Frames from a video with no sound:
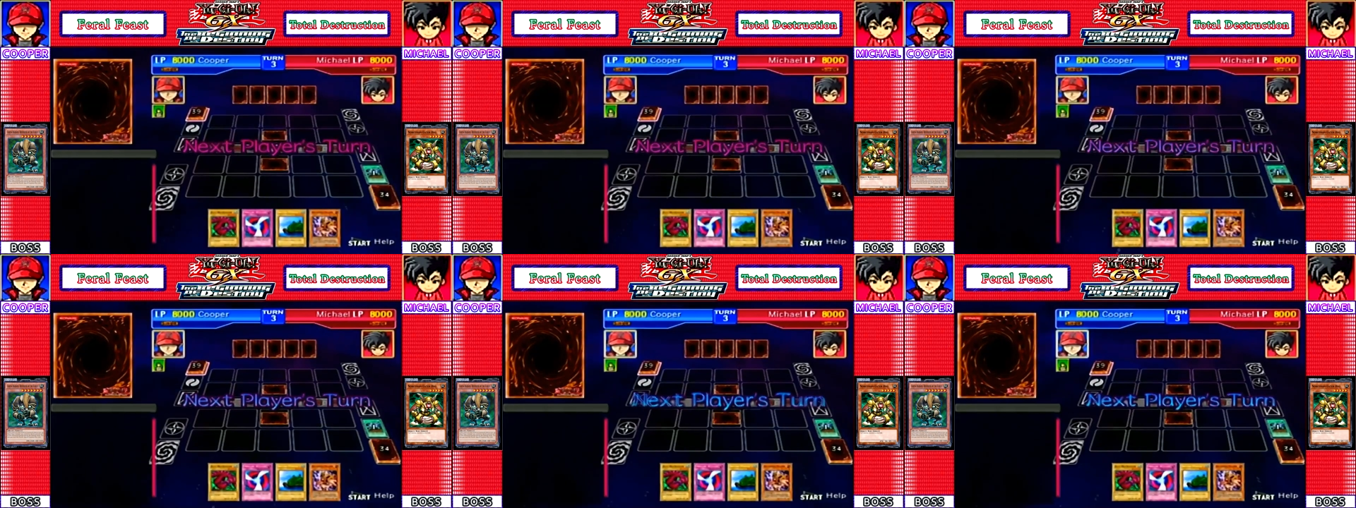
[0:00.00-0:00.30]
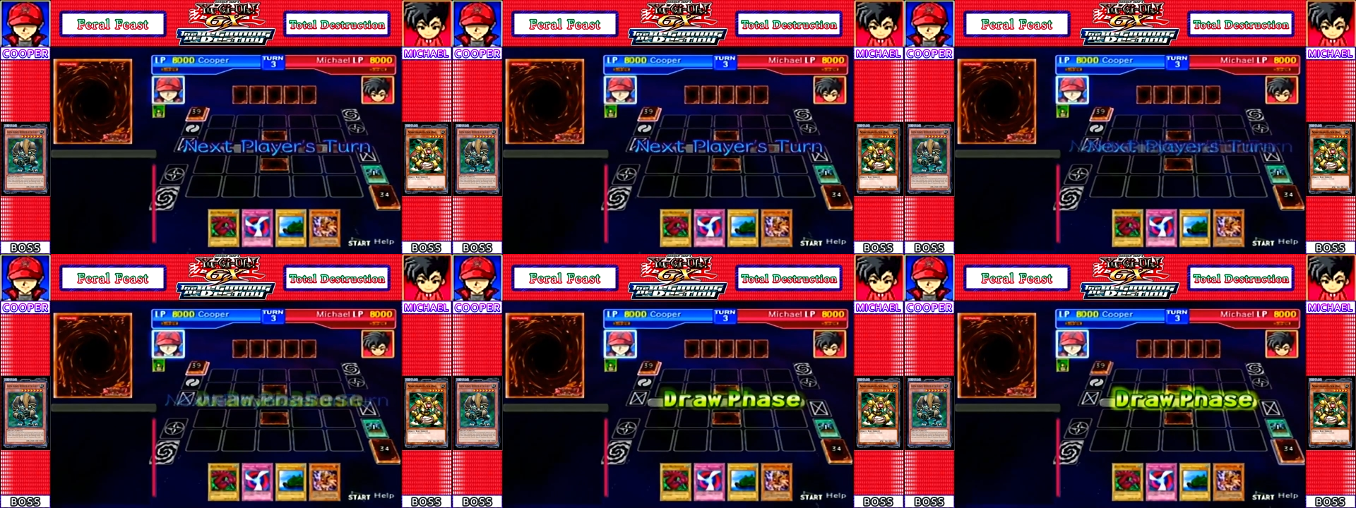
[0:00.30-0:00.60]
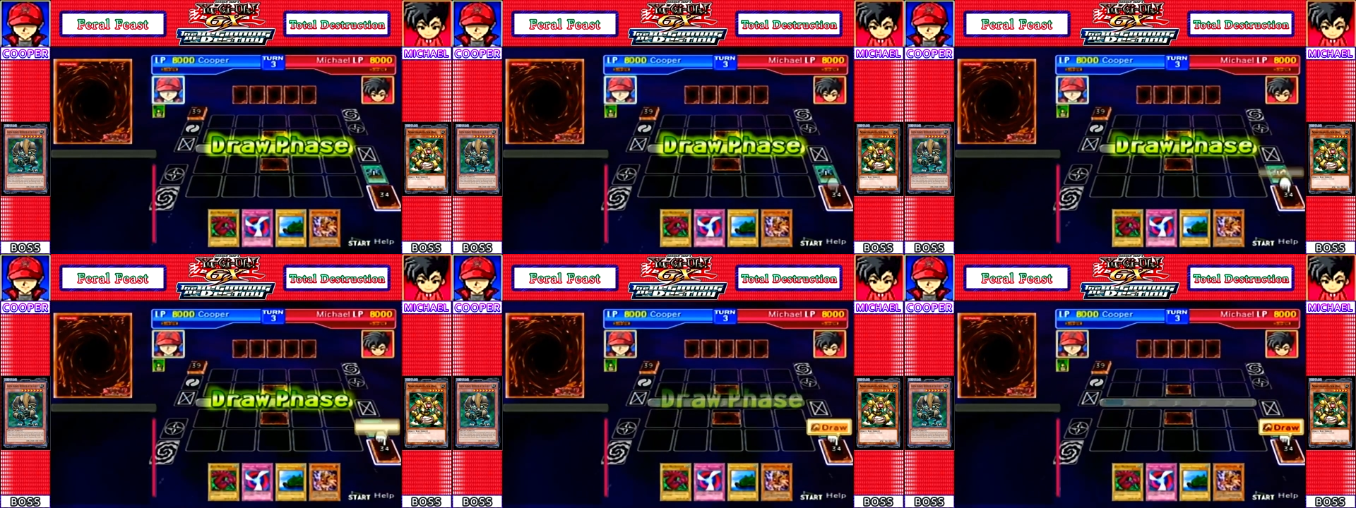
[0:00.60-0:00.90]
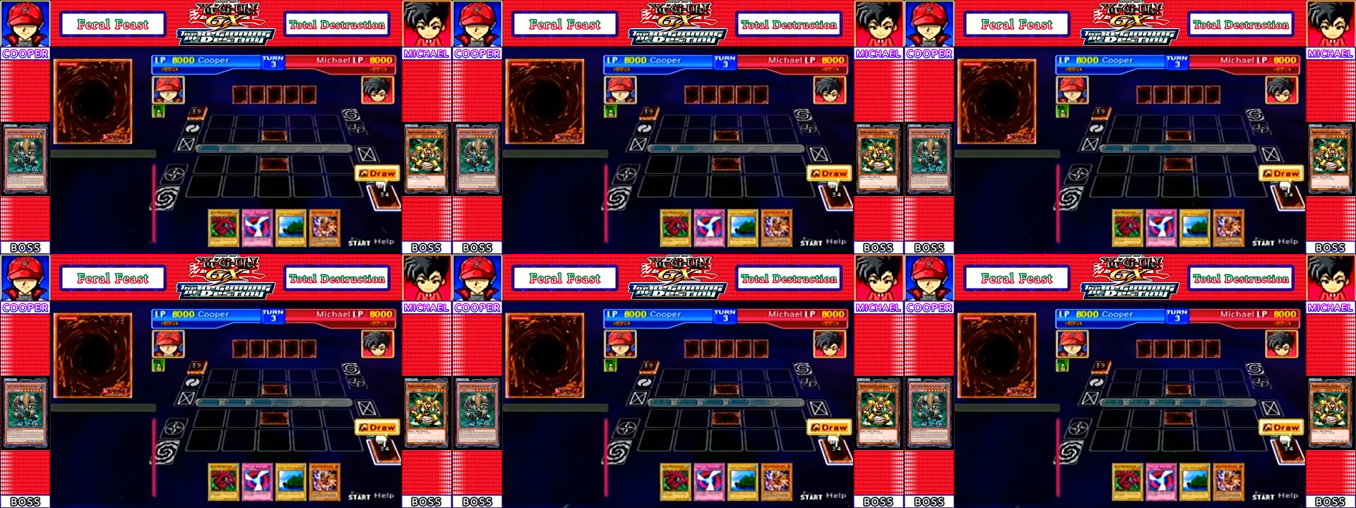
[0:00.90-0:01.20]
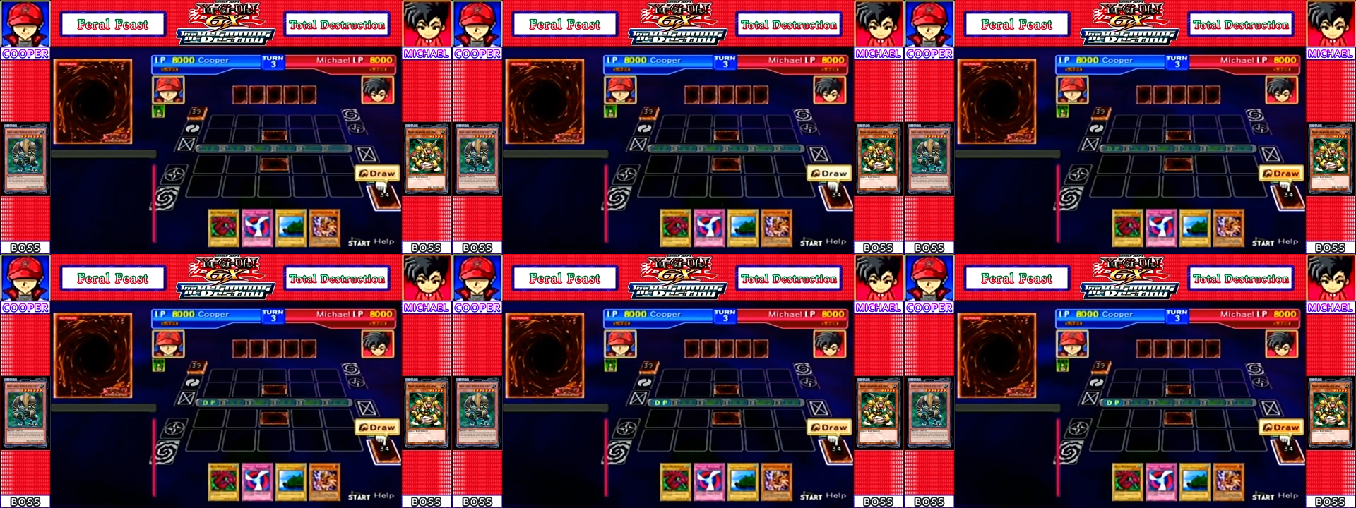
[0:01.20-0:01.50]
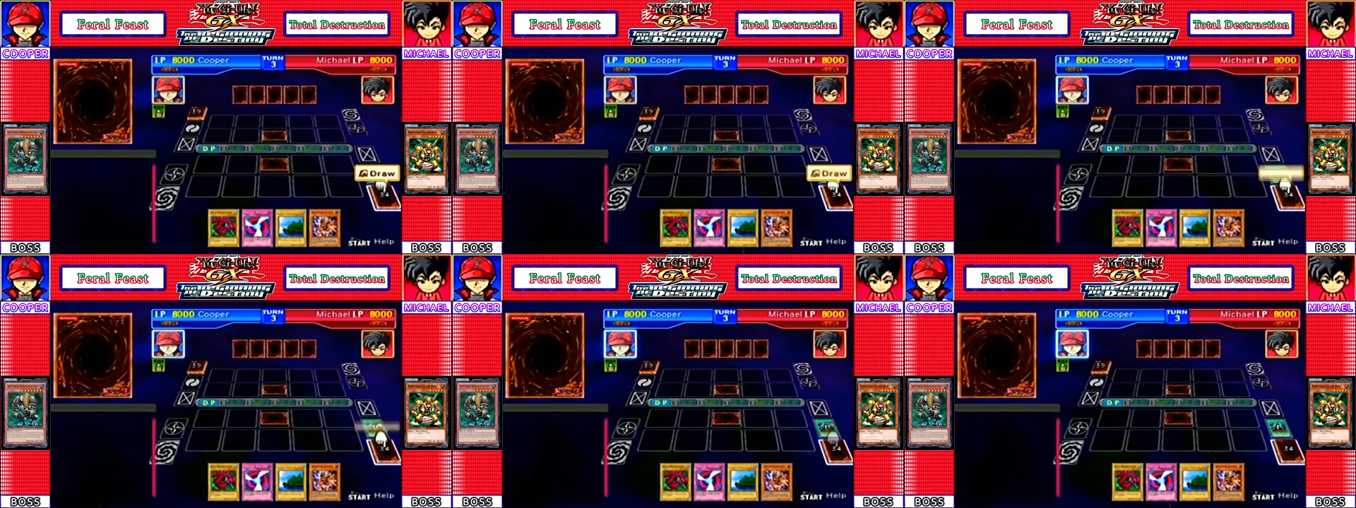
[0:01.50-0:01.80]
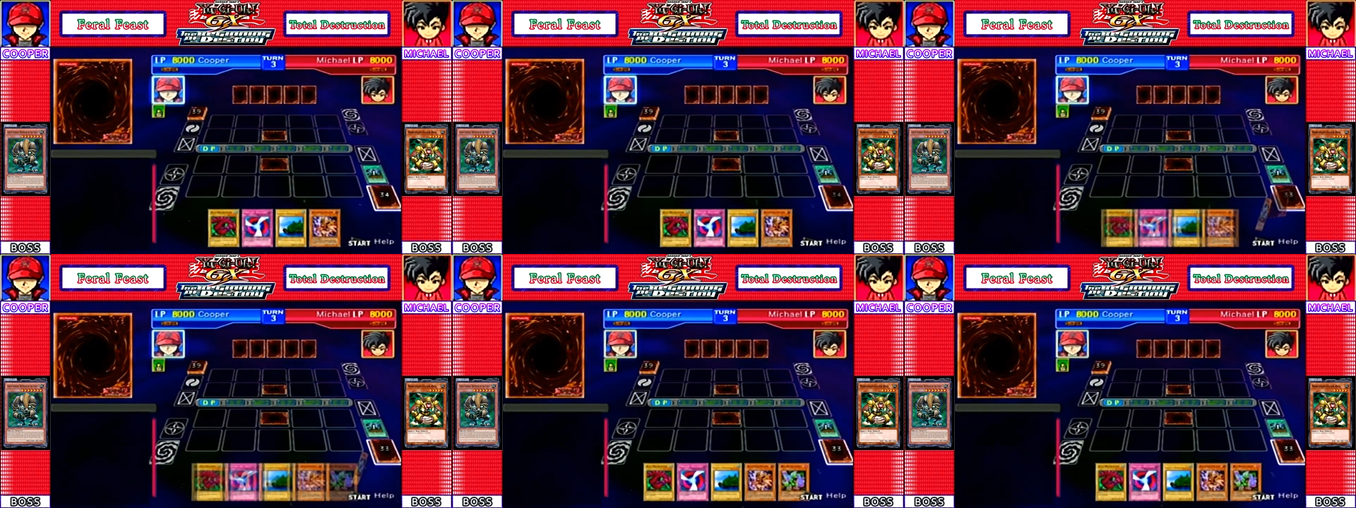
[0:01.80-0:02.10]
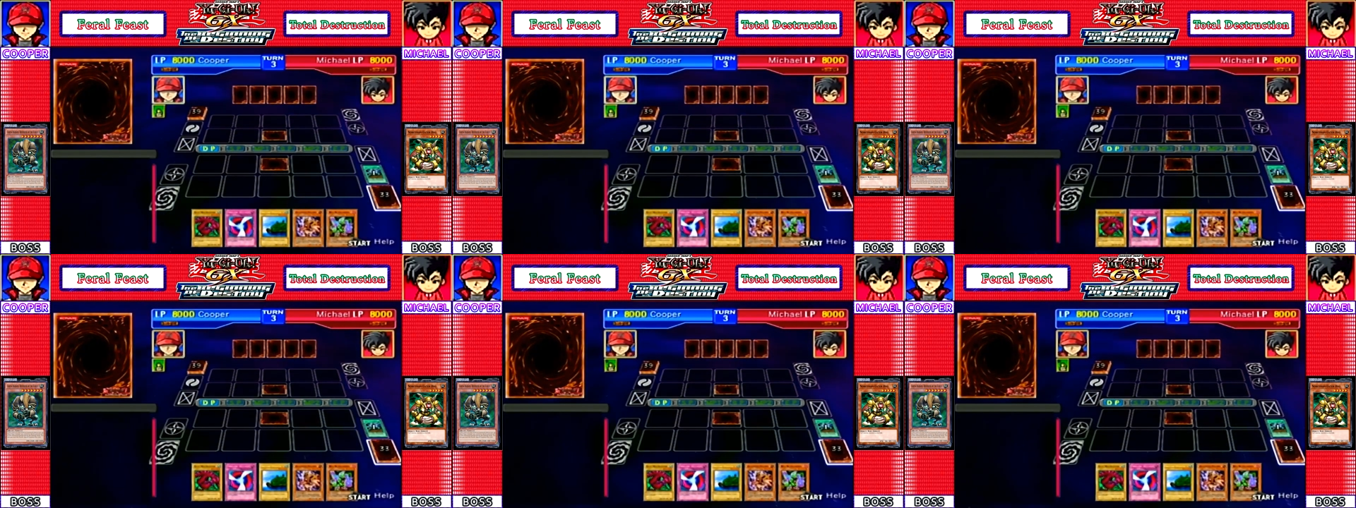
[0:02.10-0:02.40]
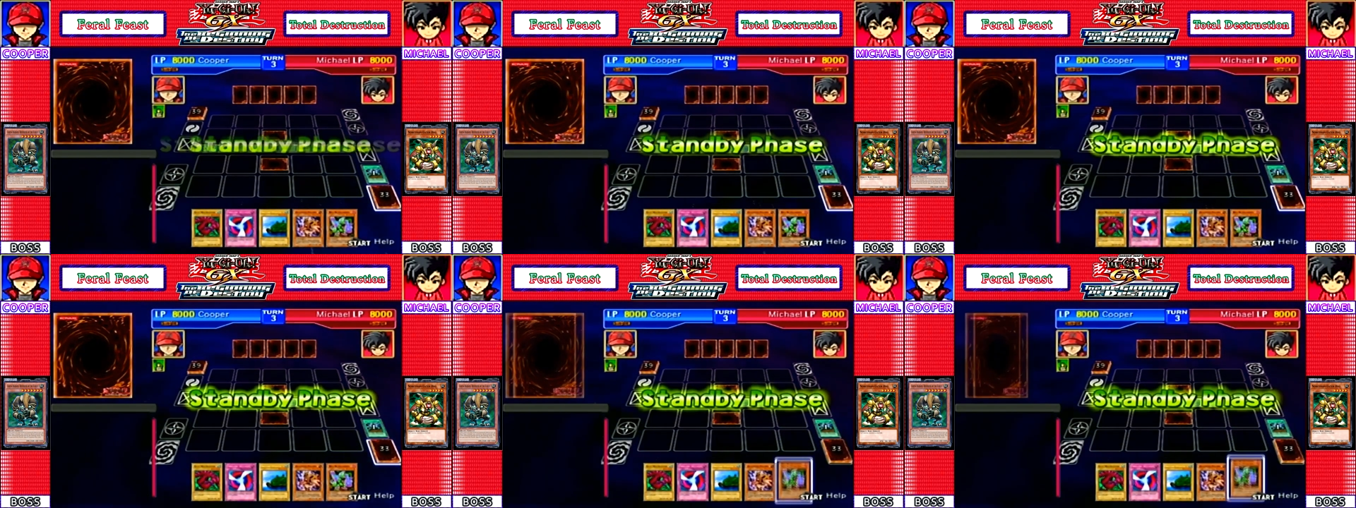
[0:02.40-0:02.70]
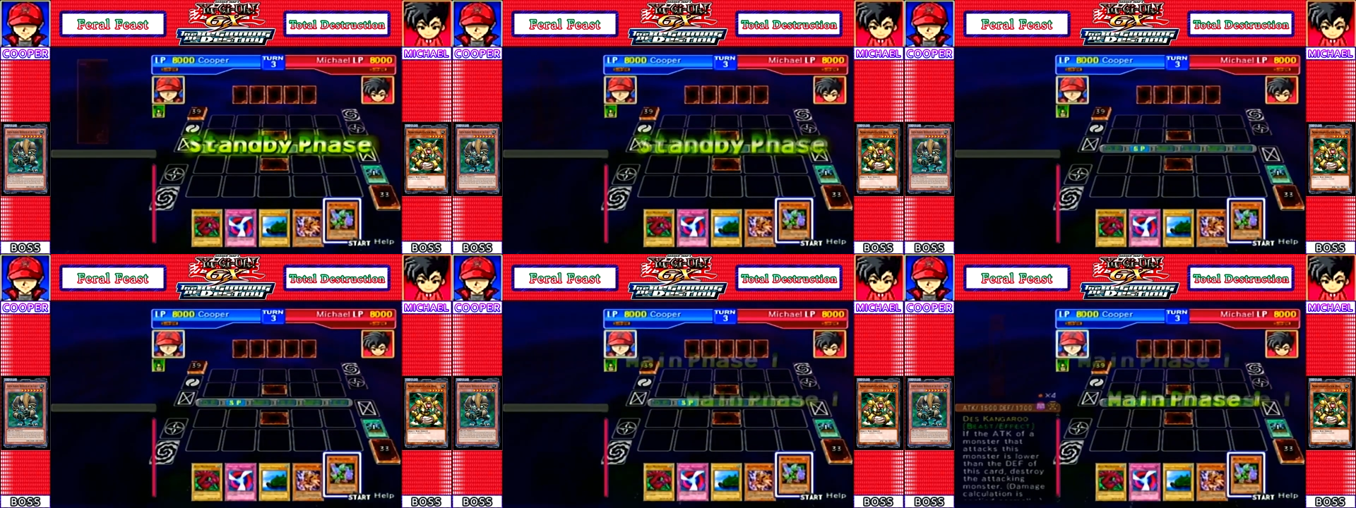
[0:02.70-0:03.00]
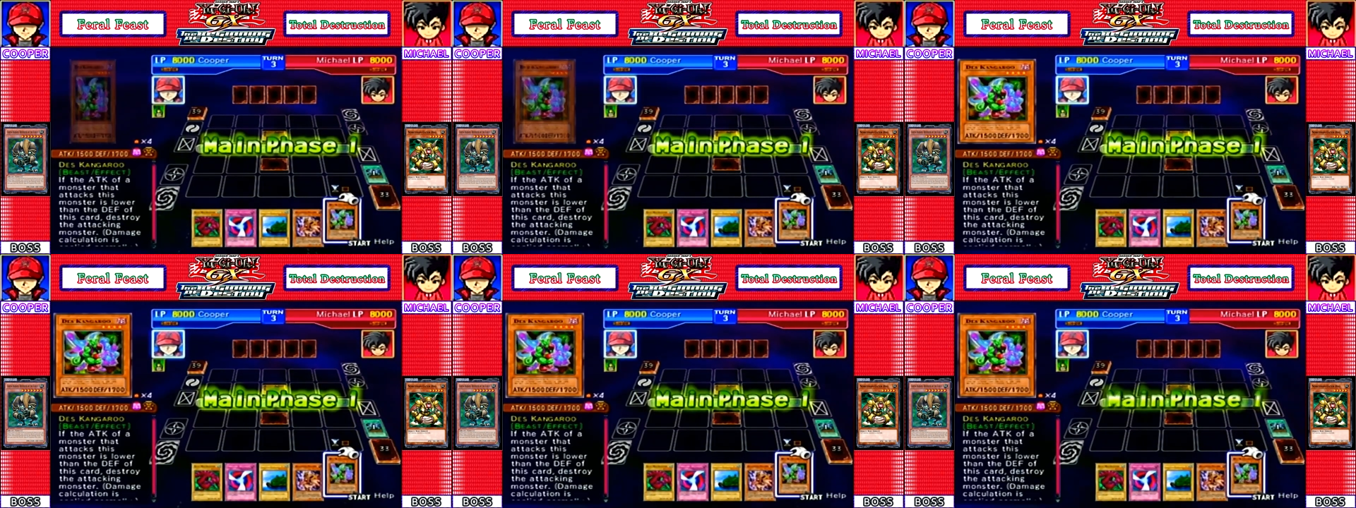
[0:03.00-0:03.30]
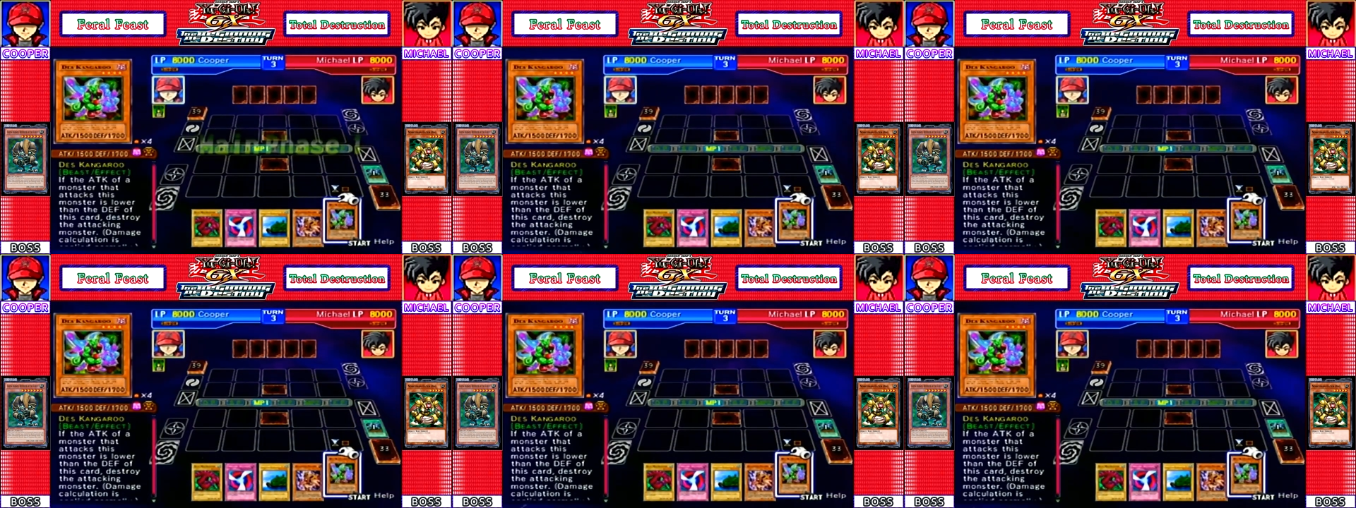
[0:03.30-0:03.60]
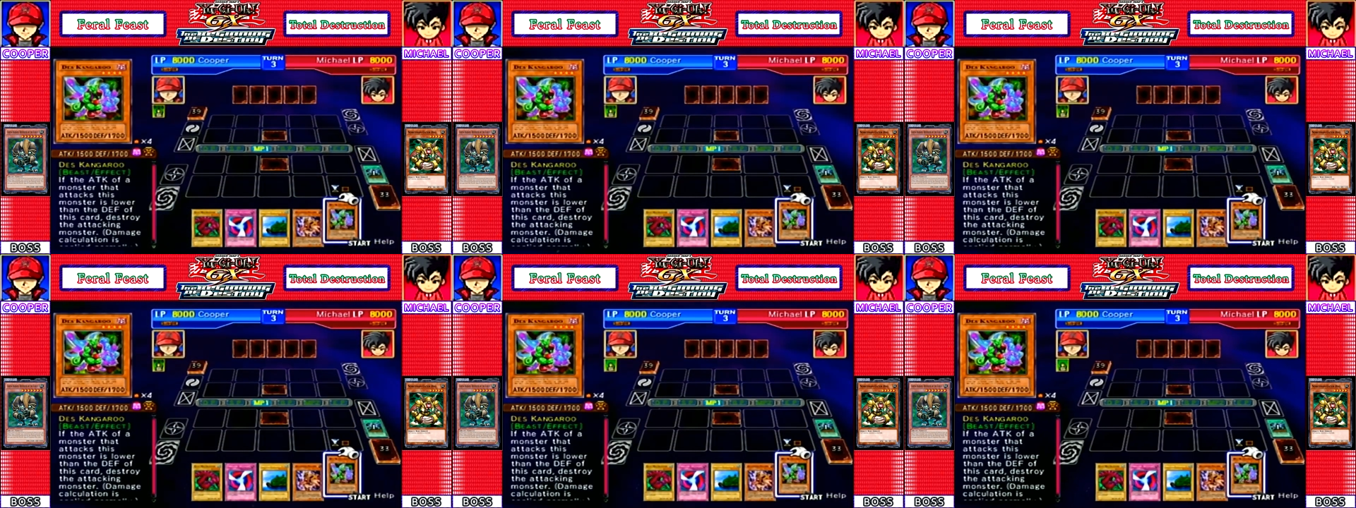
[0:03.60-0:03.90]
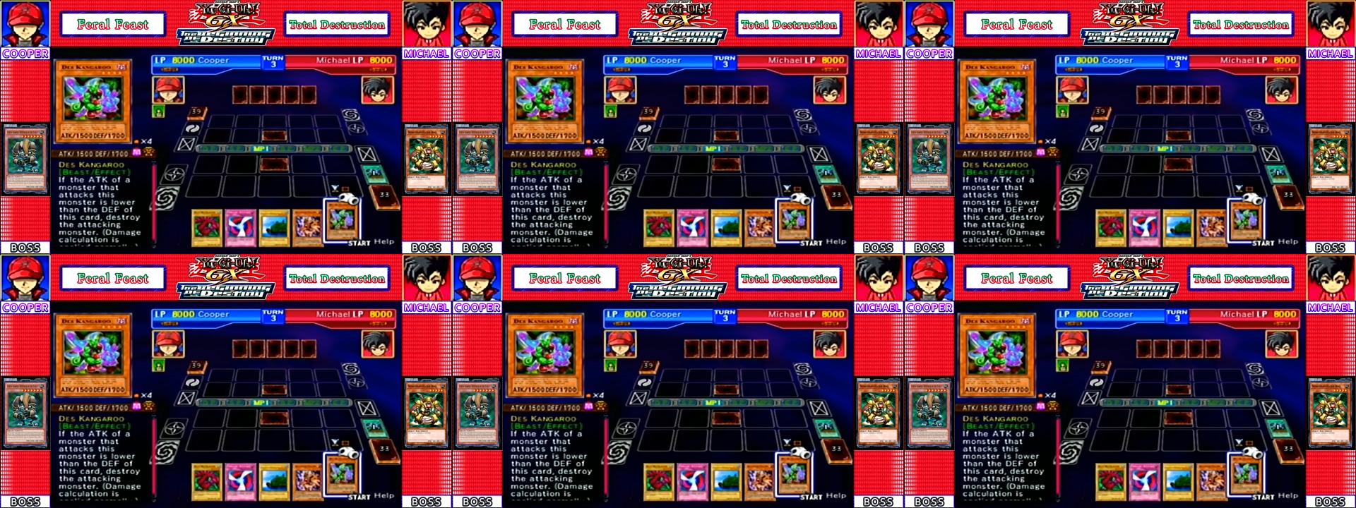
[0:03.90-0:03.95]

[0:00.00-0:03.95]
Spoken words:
(no speaker visible)